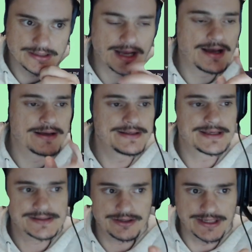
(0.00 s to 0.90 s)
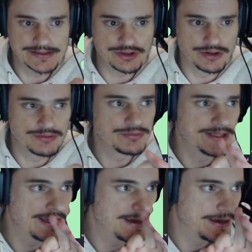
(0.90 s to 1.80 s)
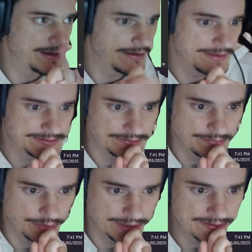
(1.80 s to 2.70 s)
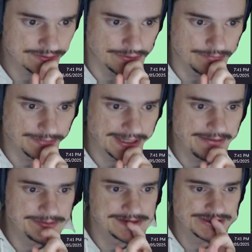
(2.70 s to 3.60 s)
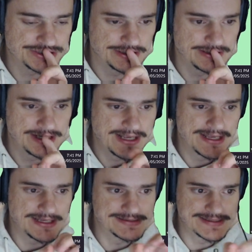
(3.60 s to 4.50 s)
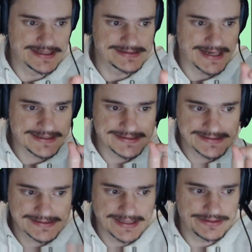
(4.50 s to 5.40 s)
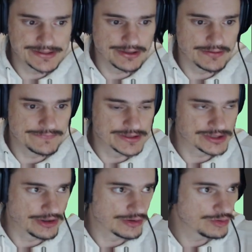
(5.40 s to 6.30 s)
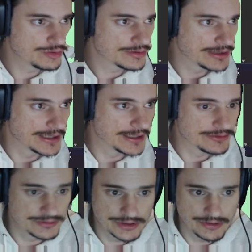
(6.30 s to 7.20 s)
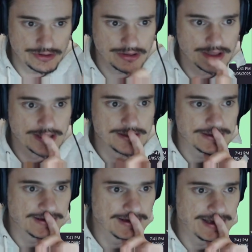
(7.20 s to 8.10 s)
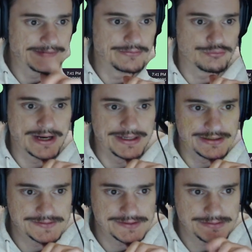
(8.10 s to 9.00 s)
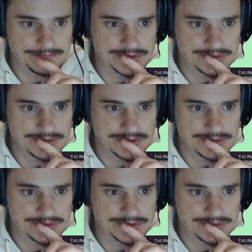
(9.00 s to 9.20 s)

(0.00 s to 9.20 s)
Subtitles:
Yes. Okay. So, yeah, that's a good point. So, player position is the exact center of the circle. Good to know. And then radius.